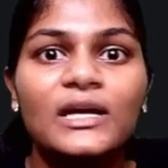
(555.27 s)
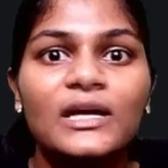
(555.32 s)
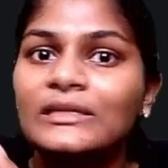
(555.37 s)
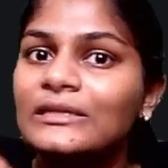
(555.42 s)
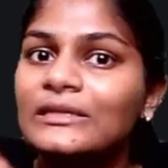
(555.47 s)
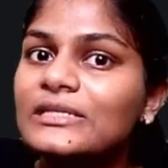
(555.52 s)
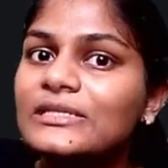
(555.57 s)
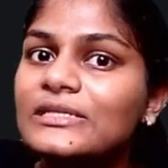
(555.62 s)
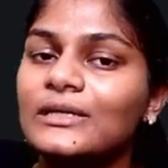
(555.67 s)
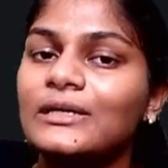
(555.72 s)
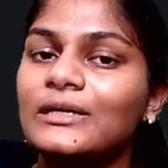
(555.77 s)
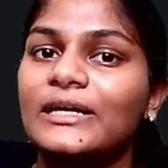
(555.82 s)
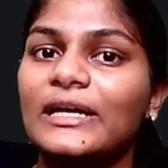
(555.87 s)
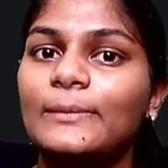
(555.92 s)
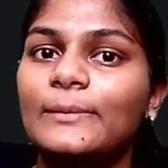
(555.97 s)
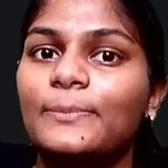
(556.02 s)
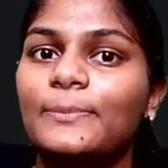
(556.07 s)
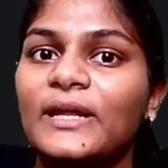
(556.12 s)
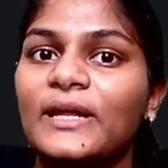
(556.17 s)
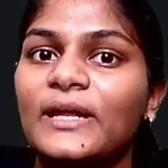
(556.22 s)
the
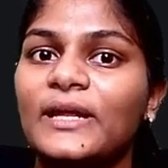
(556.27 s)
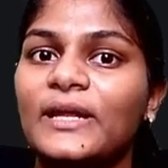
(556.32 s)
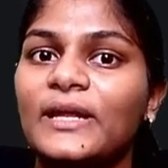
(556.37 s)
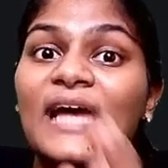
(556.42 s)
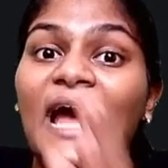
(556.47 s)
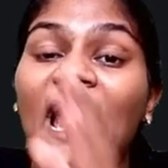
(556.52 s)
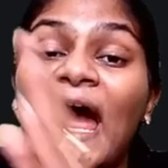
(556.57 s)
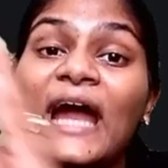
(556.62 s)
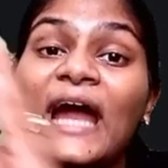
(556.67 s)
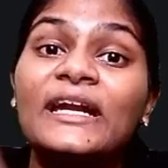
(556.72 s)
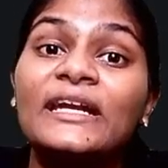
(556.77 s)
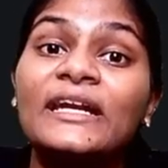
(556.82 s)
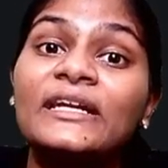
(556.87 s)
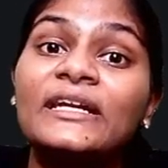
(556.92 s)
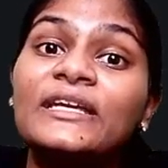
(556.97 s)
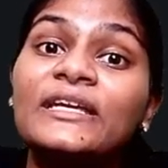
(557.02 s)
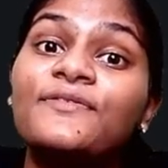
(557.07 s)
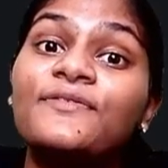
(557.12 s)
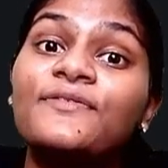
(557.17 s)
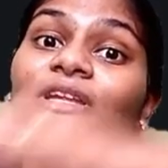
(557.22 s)
circuit breaks and
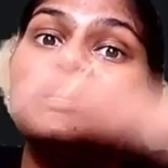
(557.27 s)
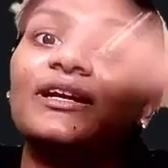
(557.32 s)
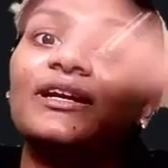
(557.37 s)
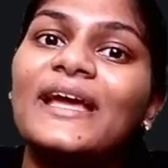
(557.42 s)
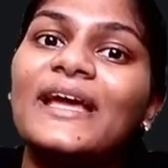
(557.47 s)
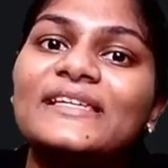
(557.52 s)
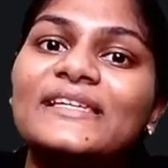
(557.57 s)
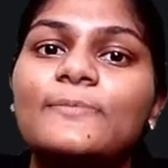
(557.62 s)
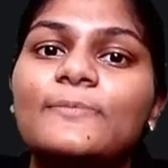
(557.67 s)
even the next